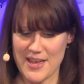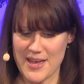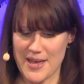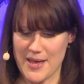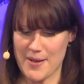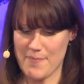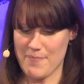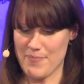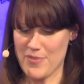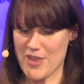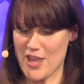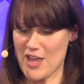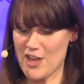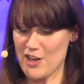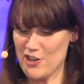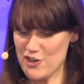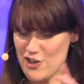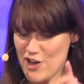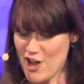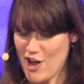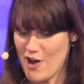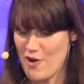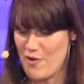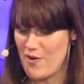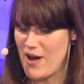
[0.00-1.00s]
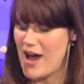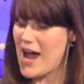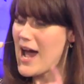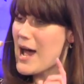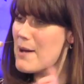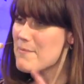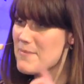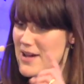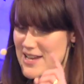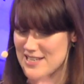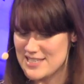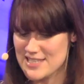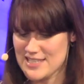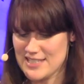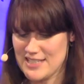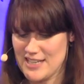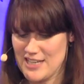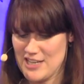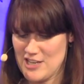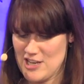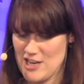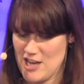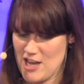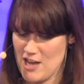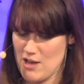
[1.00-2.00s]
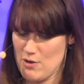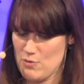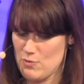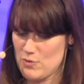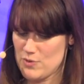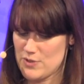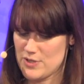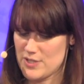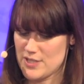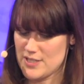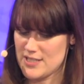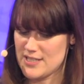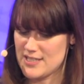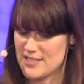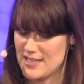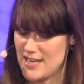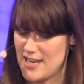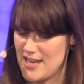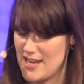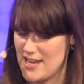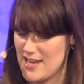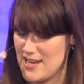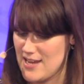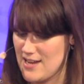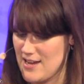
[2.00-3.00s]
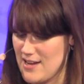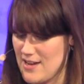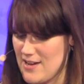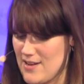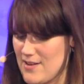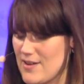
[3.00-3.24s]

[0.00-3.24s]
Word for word: Um, no, I'm asking you to see